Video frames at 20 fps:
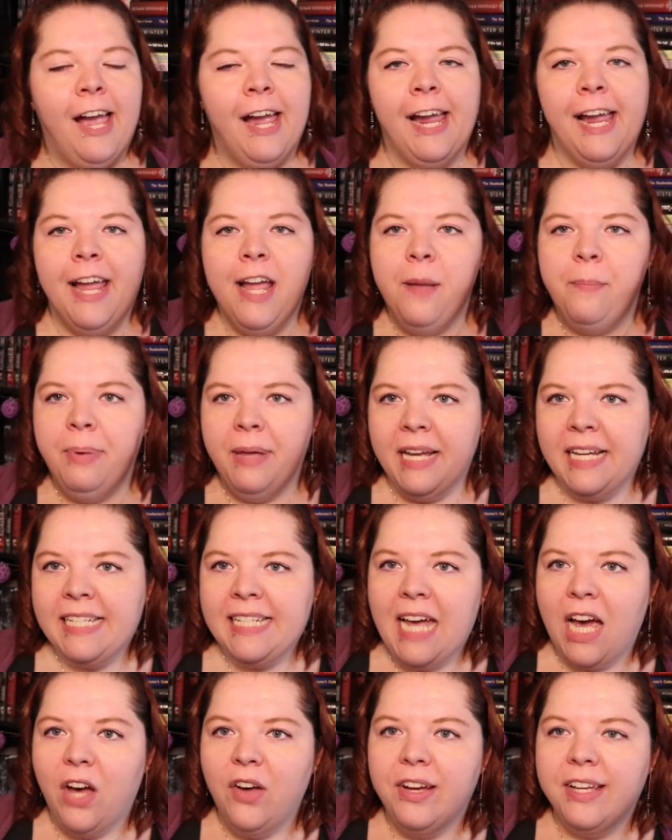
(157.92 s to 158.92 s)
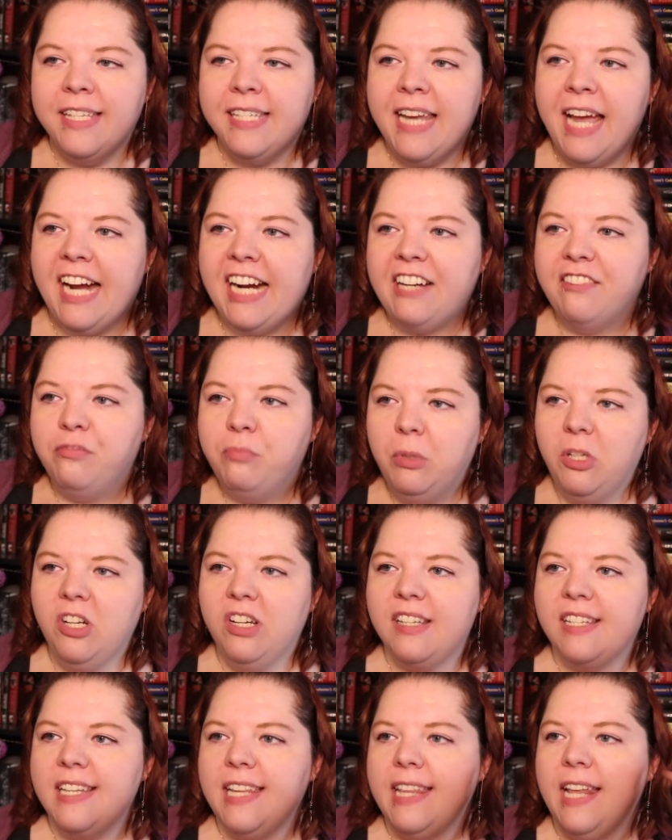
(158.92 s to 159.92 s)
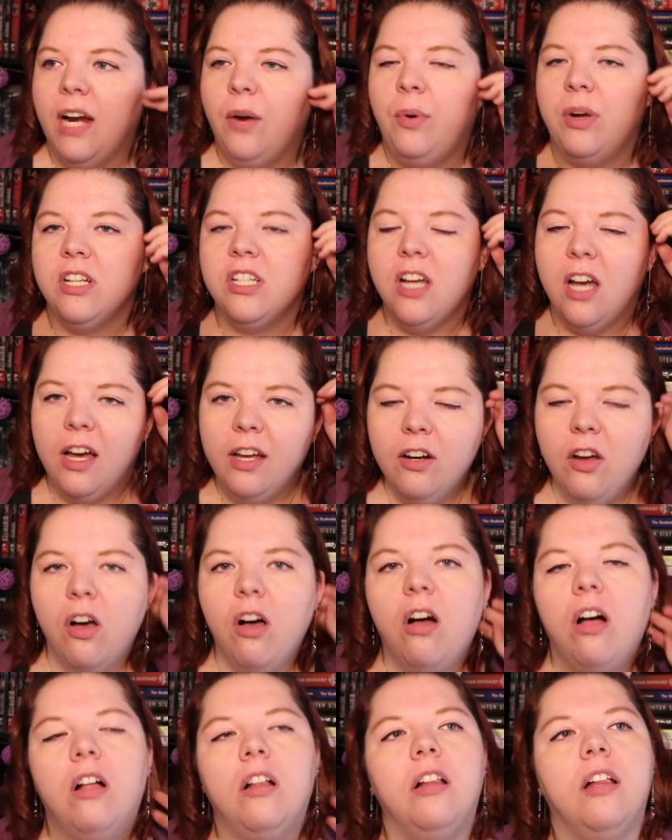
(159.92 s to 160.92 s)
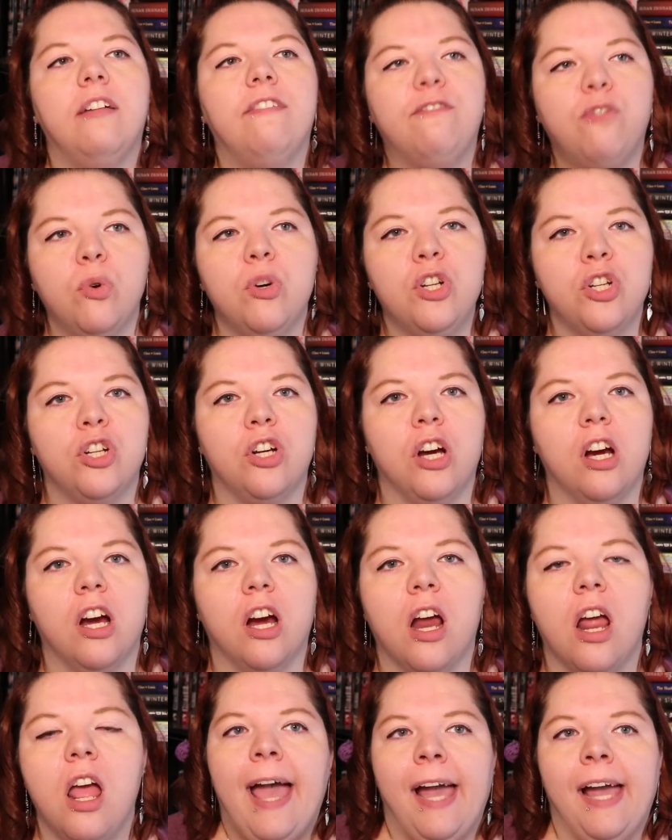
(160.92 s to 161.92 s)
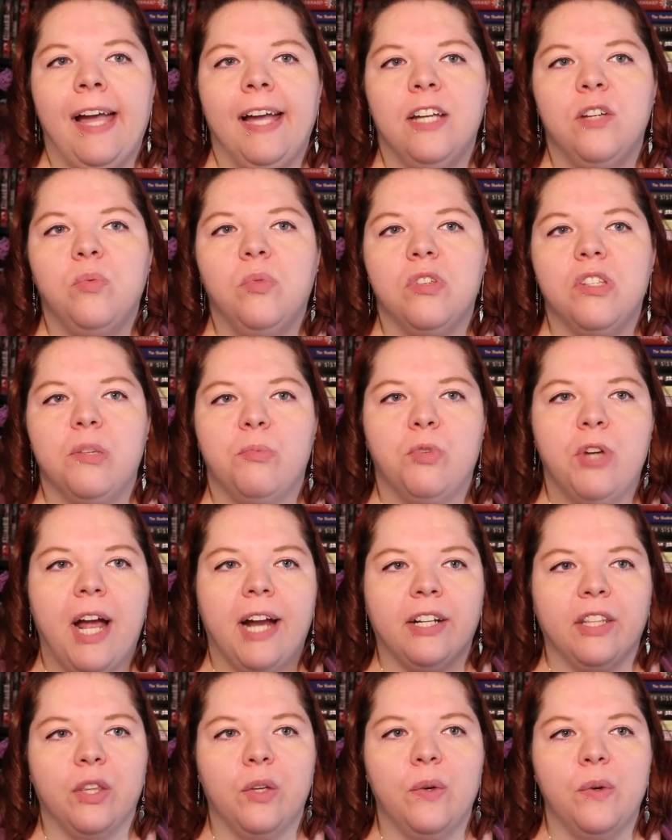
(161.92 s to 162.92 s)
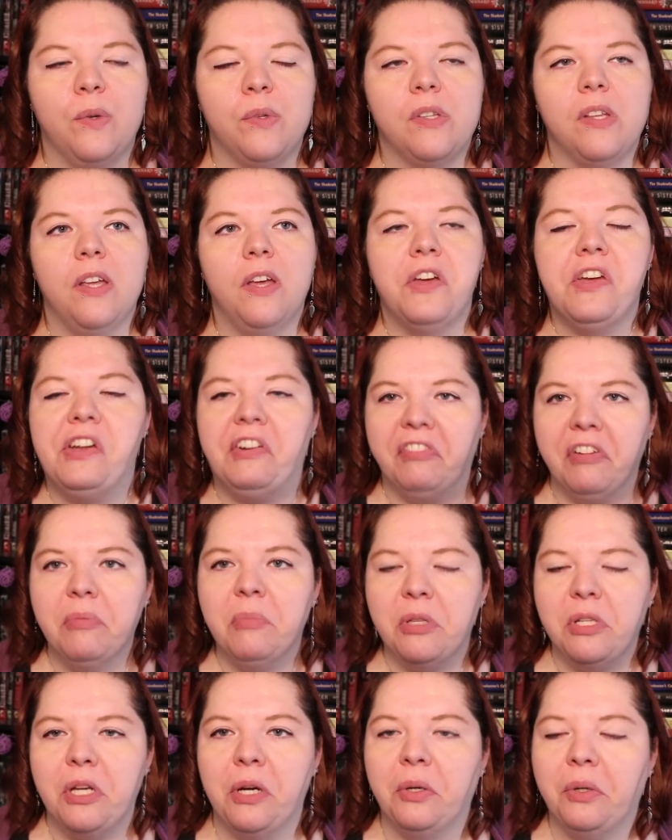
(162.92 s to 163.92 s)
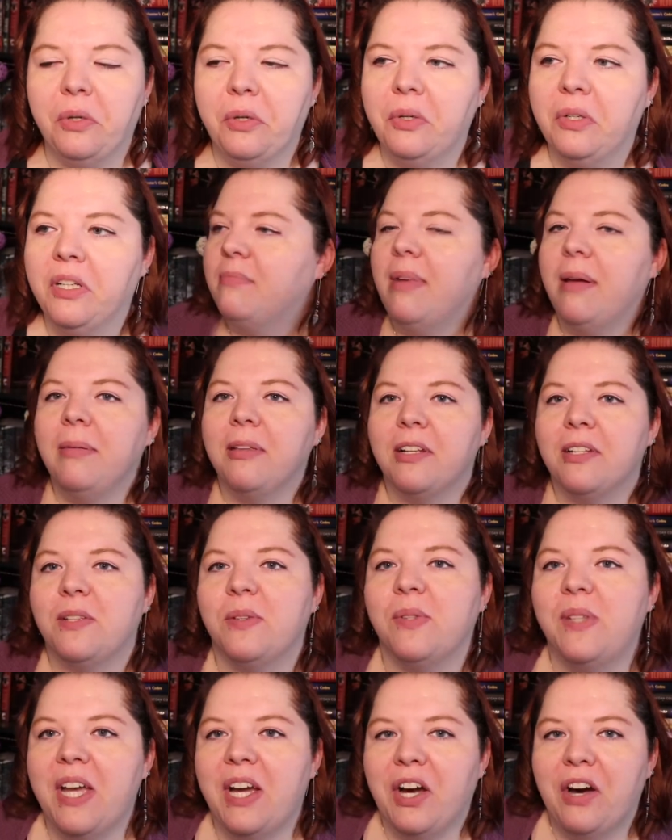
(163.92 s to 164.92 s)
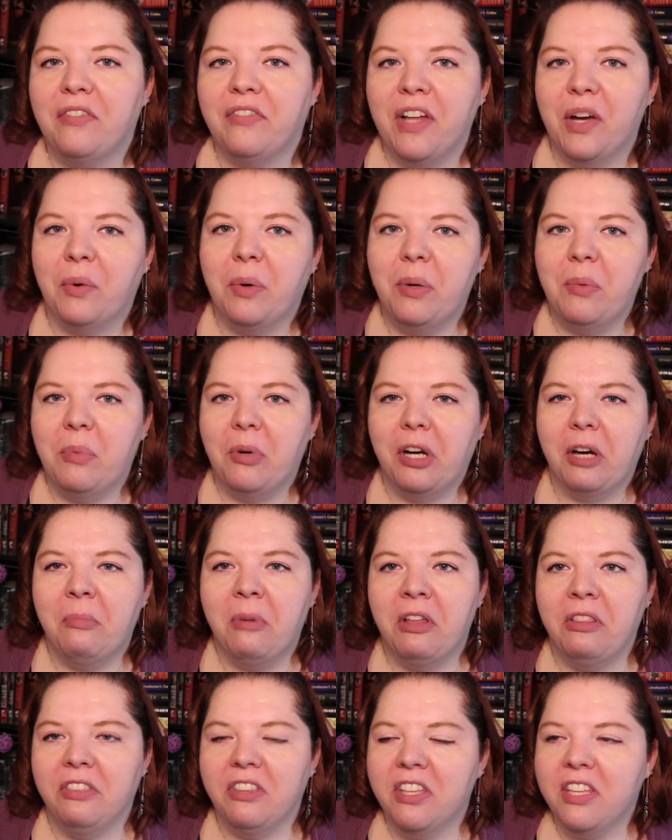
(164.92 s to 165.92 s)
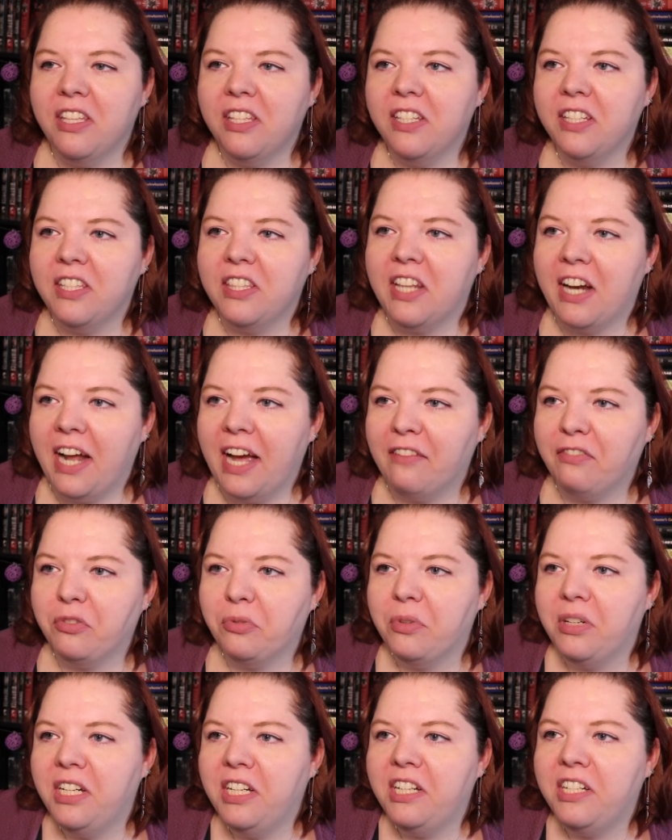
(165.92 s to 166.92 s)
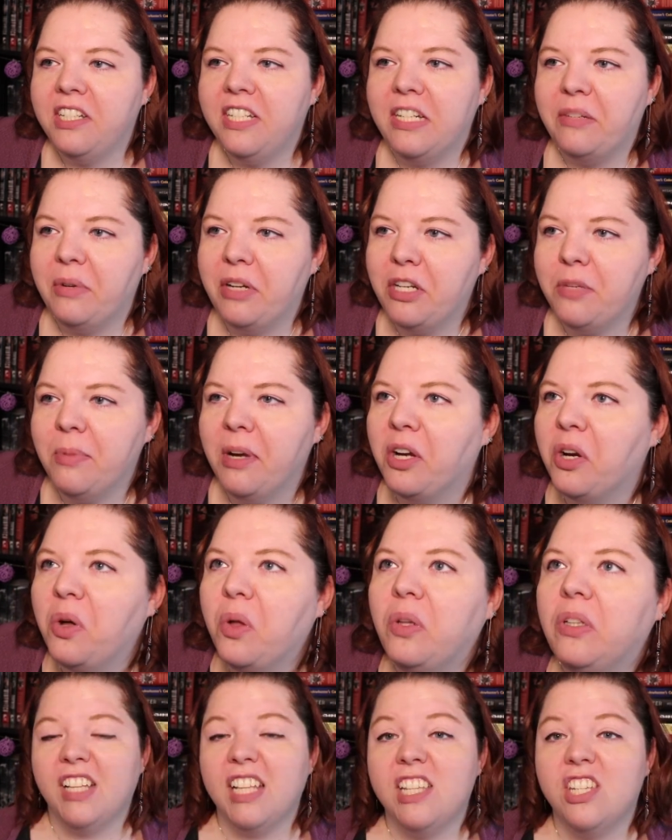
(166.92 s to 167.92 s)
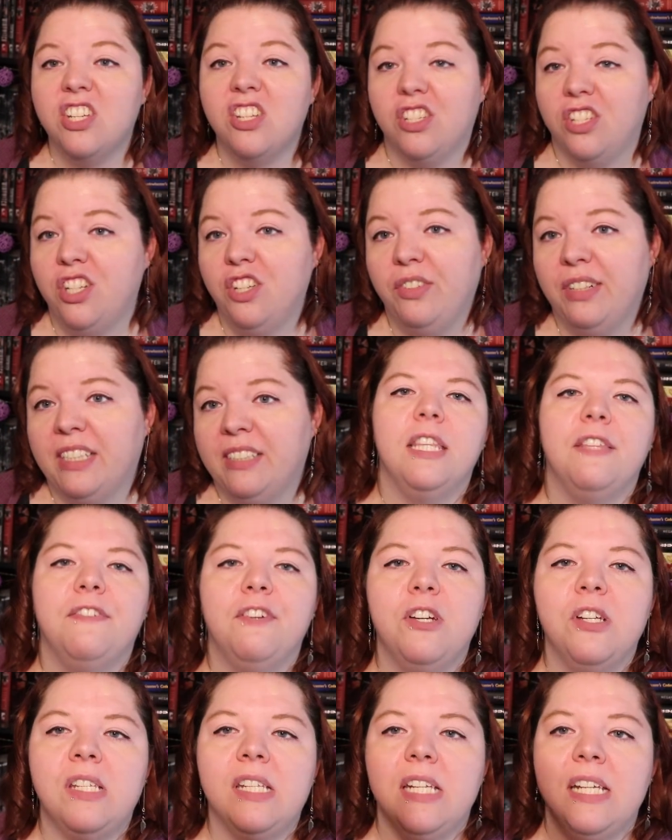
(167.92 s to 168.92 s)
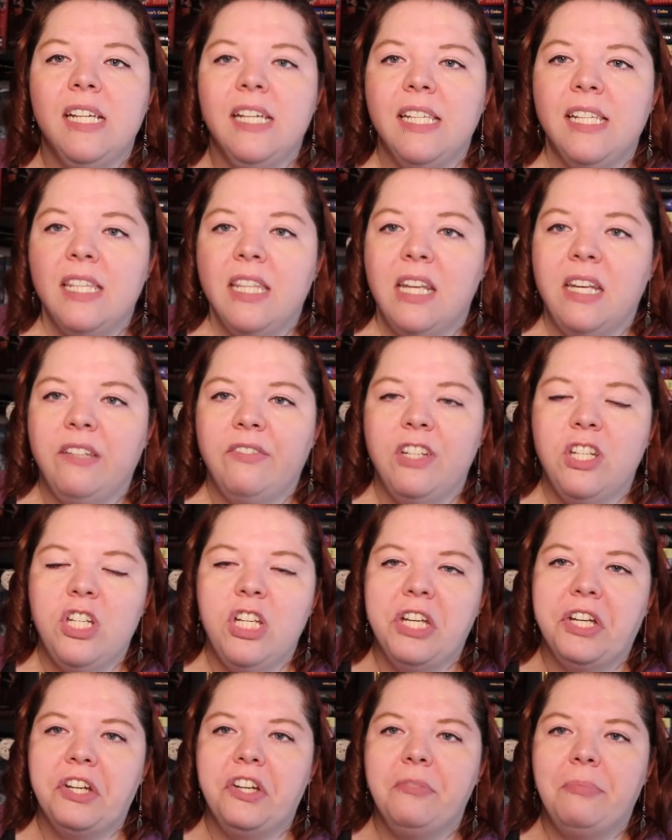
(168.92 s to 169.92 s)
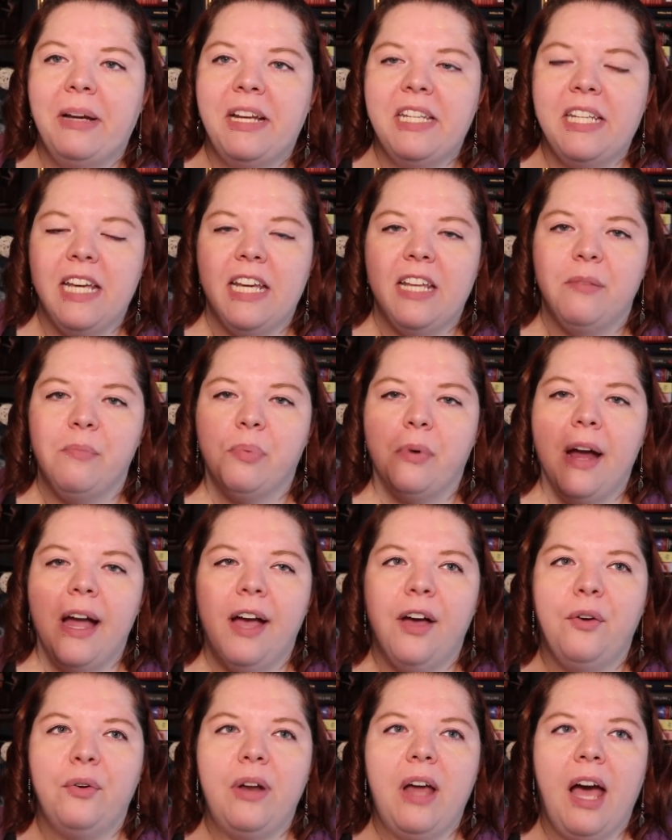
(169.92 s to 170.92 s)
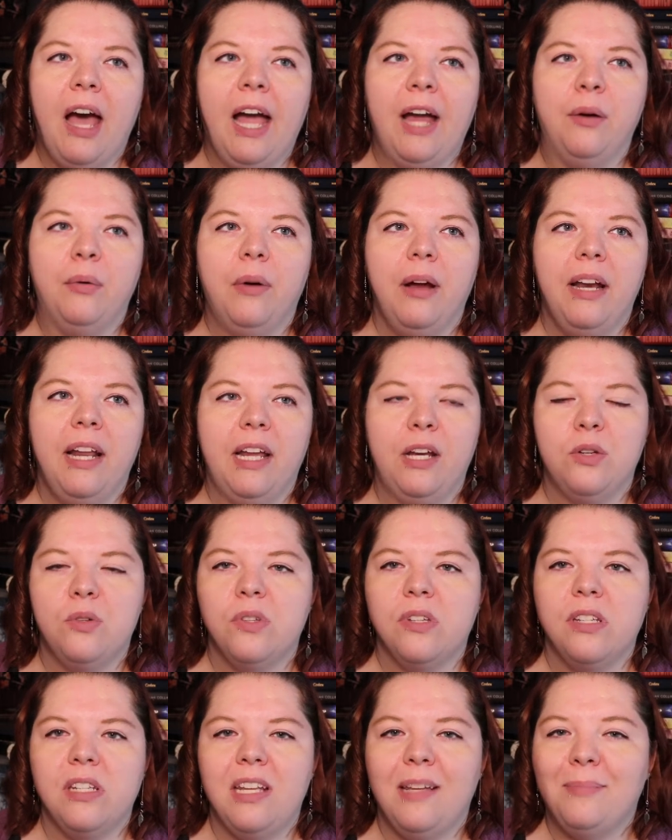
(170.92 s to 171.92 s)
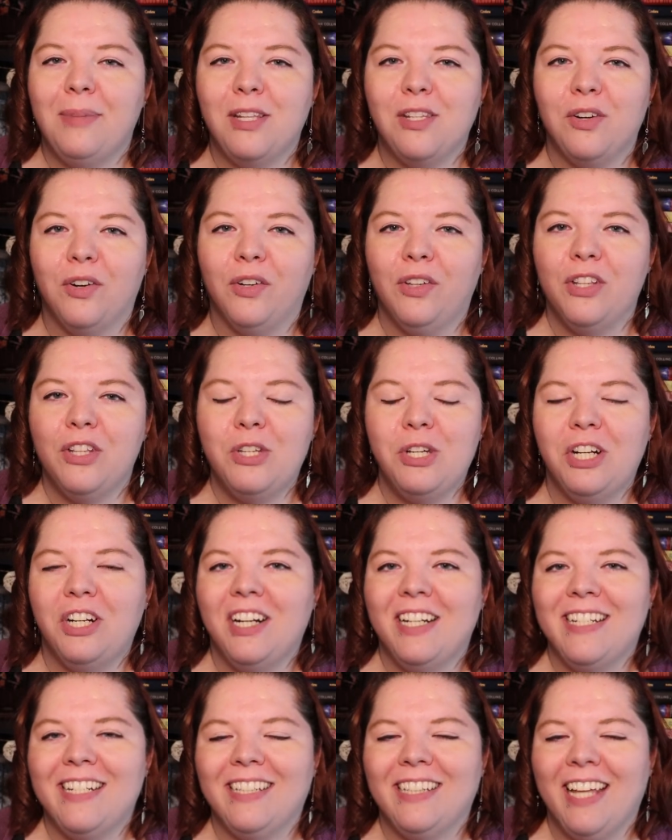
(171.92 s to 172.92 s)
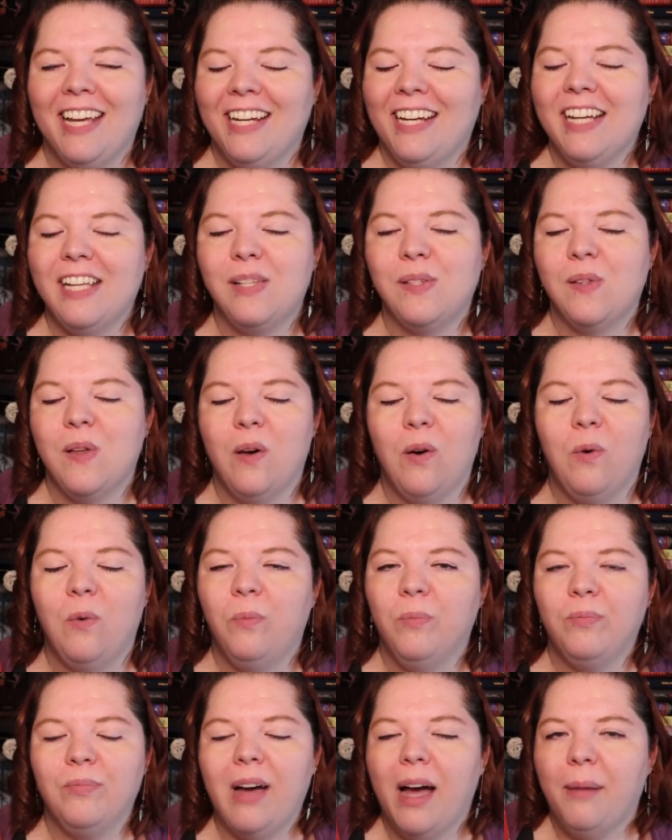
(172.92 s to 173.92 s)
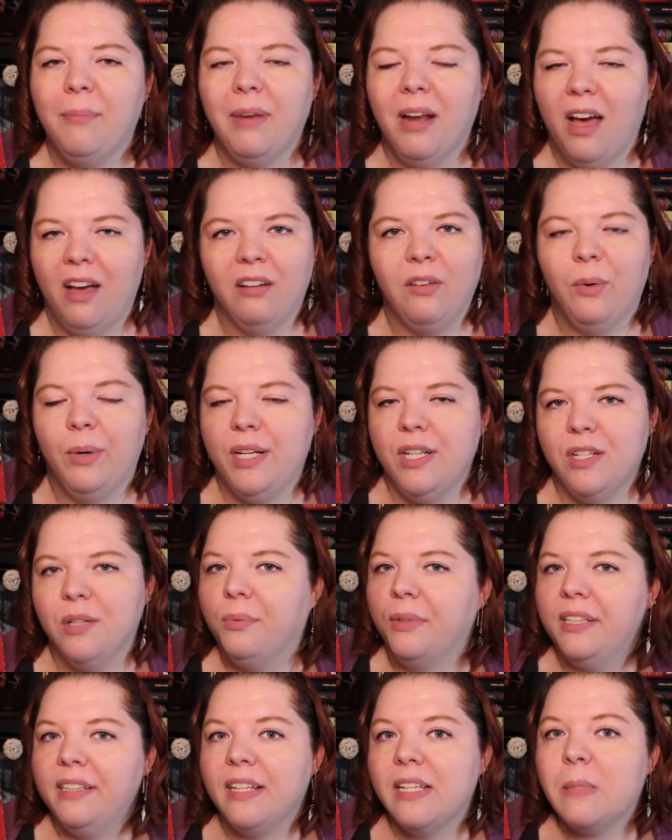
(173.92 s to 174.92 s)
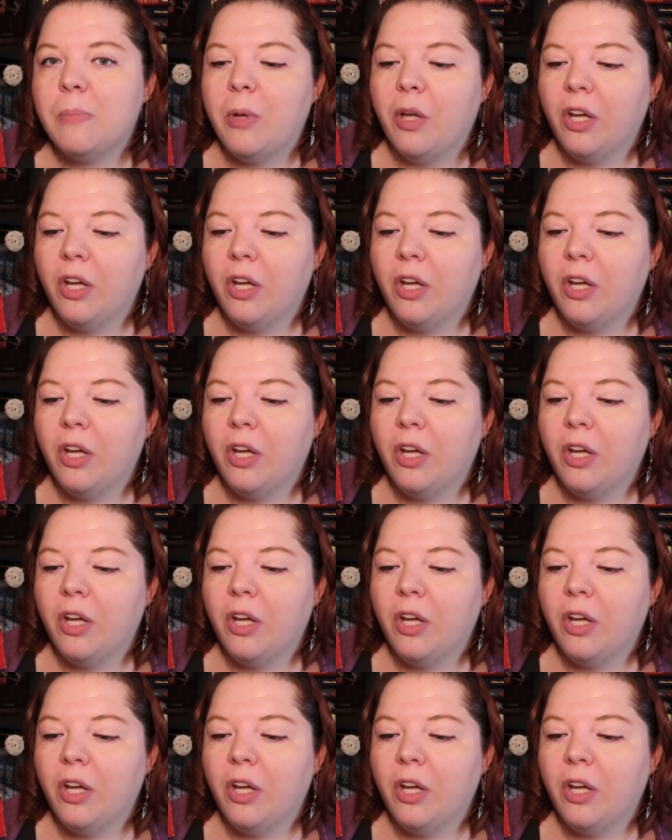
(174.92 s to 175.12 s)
I picked out a stack of books that I want to unhaul for sure, and we'll subtract those from the total. Maybe this will take off like one book a month that I have to read to reach my goal. Let's just do it. The first is The Da Vinci Code by Dan Brown. I read Angels and Demons earlier this year and I didn't like it, so I'm not going to read this